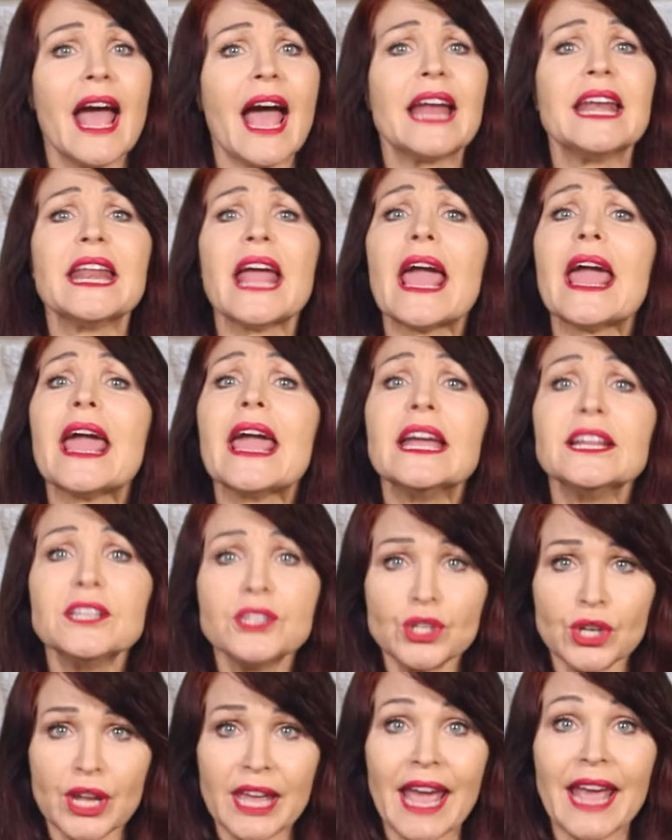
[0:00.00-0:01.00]
and
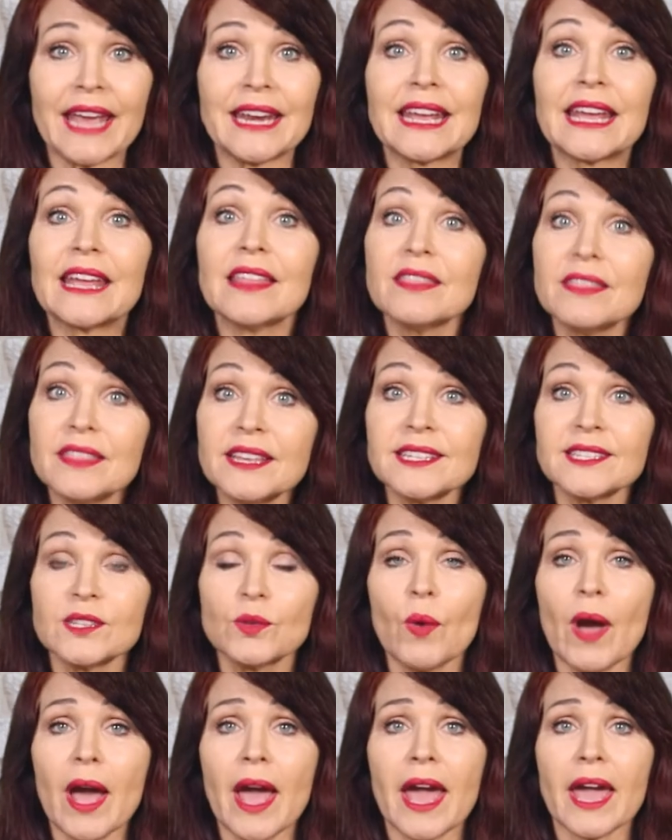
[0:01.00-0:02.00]
educating in
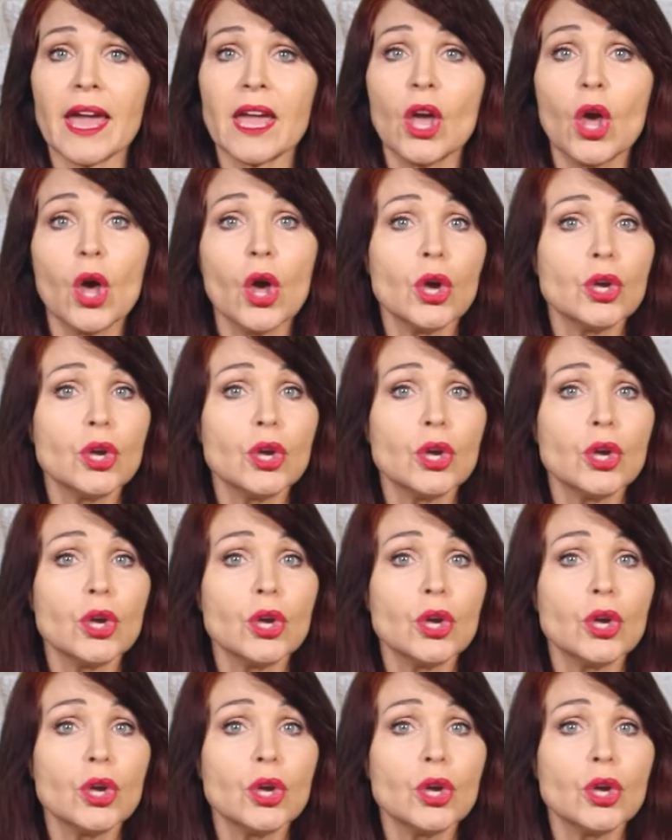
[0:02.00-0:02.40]
this way,